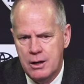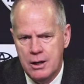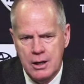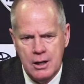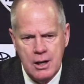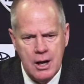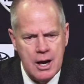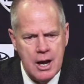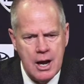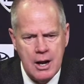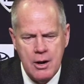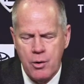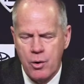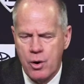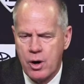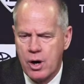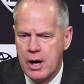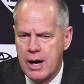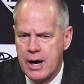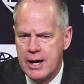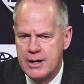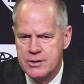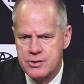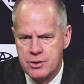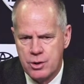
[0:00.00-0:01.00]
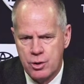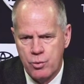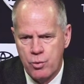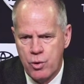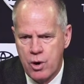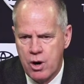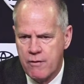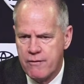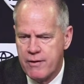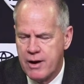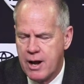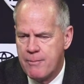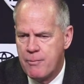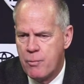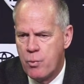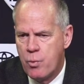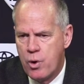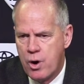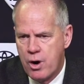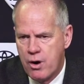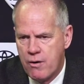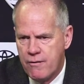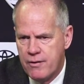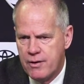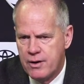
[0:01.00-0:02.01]
and I know our guys are aware of it. I'm
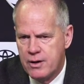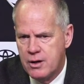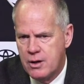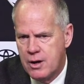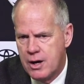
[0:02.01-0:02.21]
aware of it.